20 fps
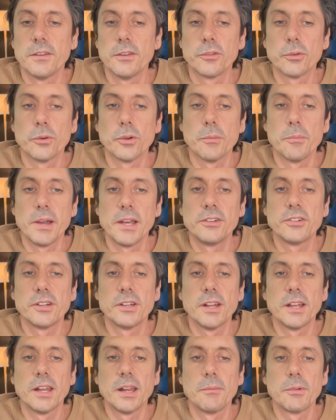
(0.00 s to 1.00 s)
in this
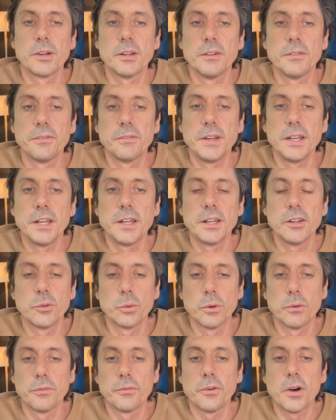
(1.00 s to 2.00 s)
automation, and I'm going to feed it
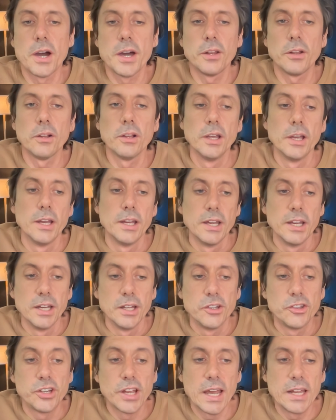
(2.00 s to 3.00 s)
into a final
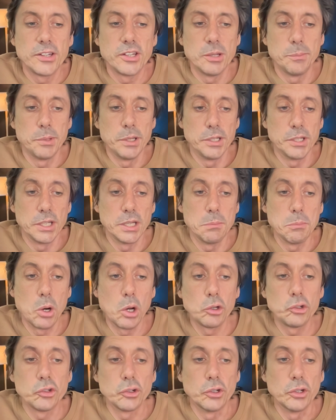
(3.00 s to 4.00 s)
ChatGPT
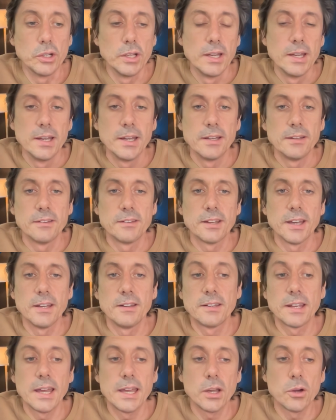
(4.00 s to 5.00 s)
module and
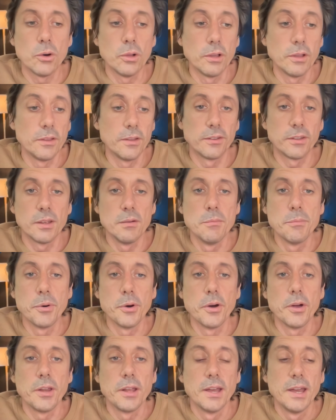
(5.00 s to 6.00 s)
say, take all of this
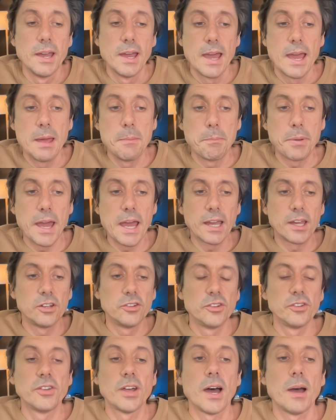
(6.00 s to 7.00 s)
input and
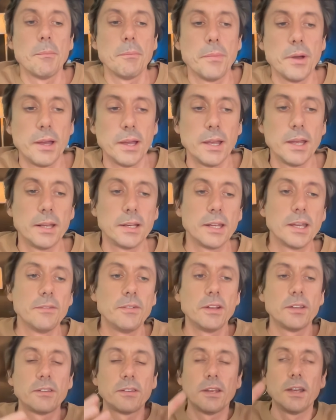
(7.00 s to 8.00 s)
packages up and
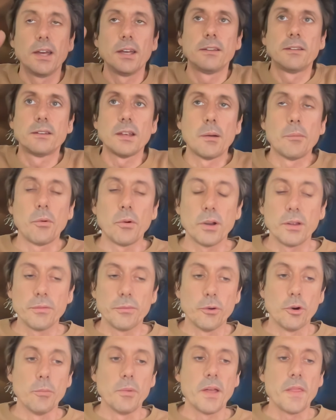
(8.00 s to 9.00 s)
give us a summary
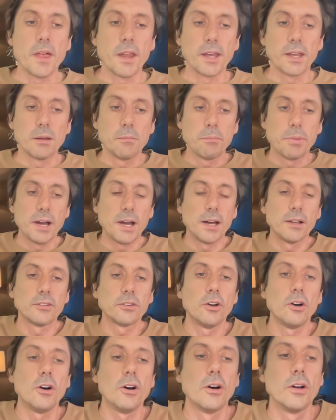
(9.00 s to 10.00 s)
format that I can
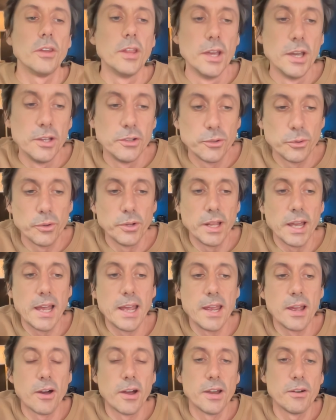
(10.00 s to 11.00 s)
pass on to an
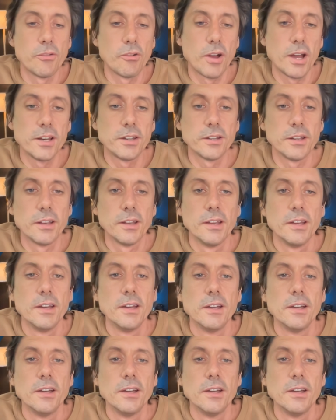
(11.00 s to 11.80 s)
AI writer.